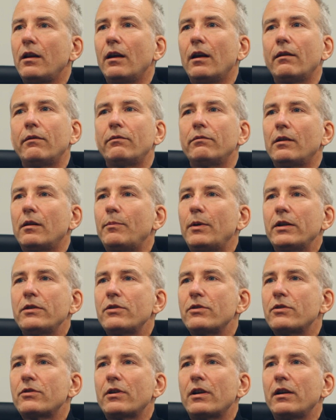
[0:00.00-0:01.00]
to have a
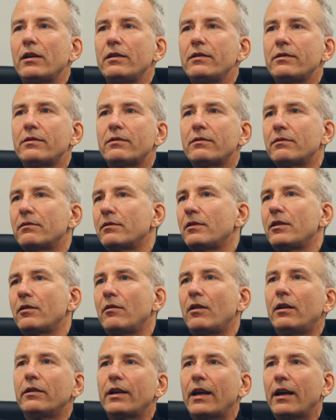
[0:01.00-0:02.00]
bunch of trays, you
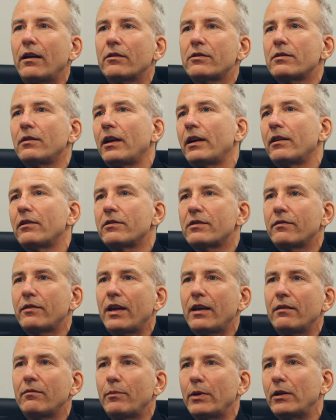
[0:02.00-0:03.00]
know, on the outliers of
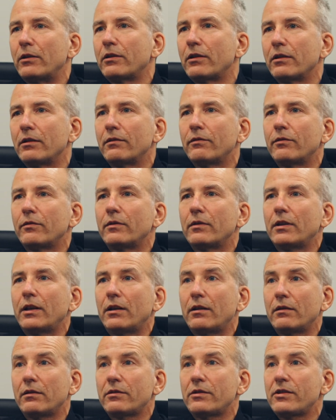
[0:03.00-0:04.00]
that bell curve
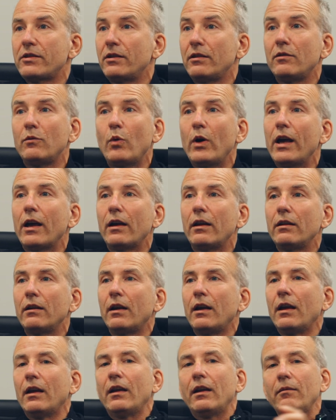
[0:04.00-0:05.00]
that are still
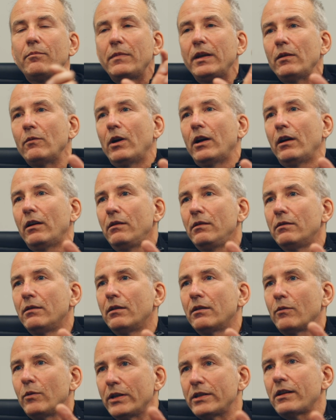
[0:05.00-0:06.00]
wet. Meanwhile,
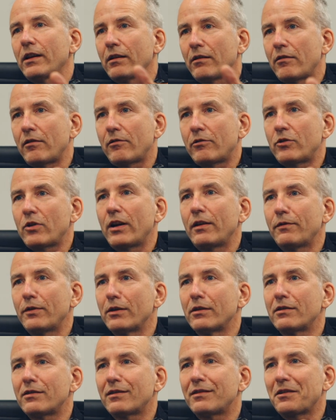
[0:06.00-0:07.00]
the ones that got dry
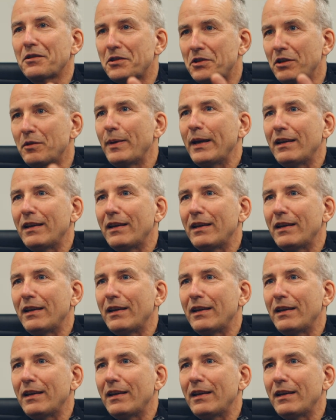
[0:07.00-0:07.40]
first are still